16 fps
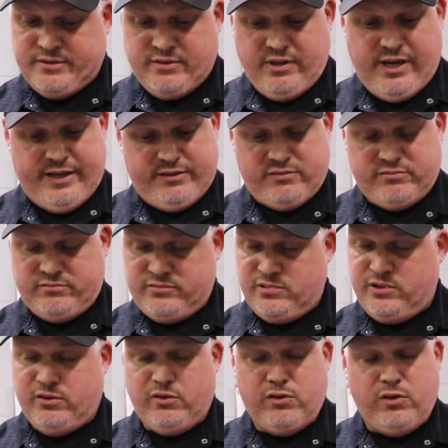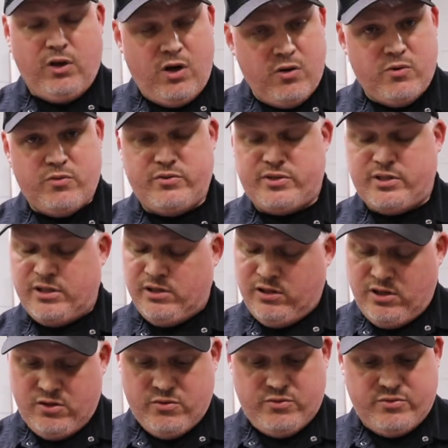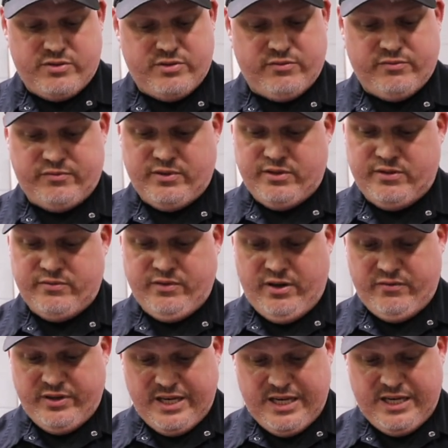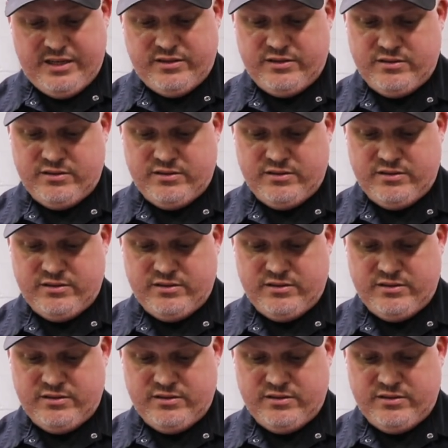like loads and loads of heat,